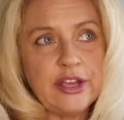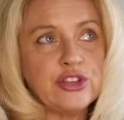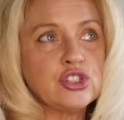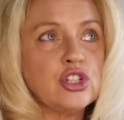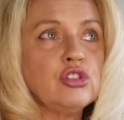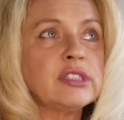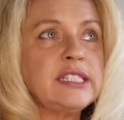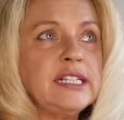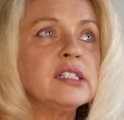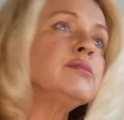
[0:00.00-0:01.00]
So you'll see
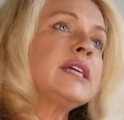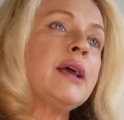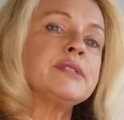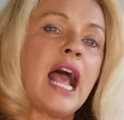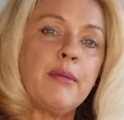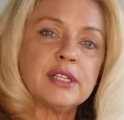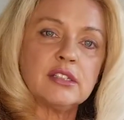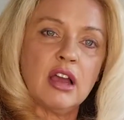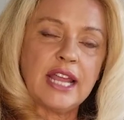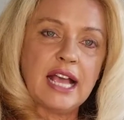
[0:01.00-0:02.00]
sometimes
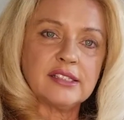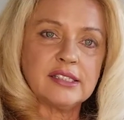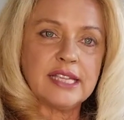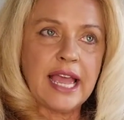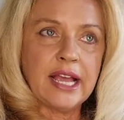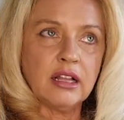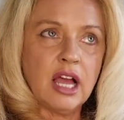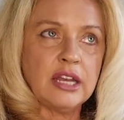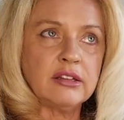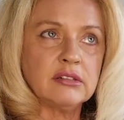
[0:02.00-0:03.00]
Amazon has a sale
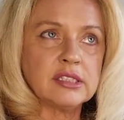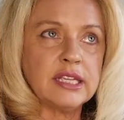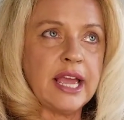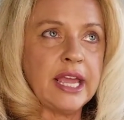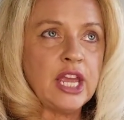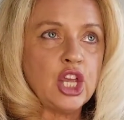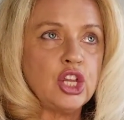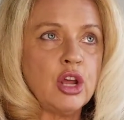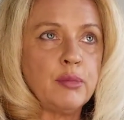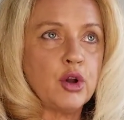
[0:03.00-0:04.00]
and they'll say,
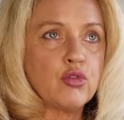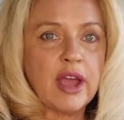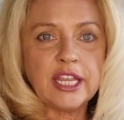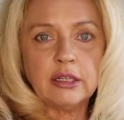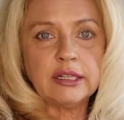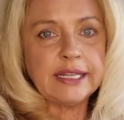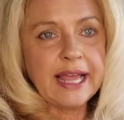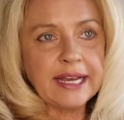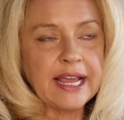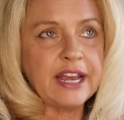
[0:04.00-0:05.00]
book regularly
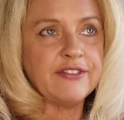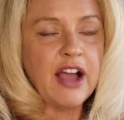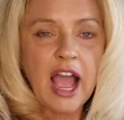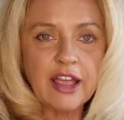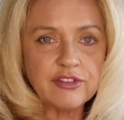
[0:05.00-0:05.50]
$9.95.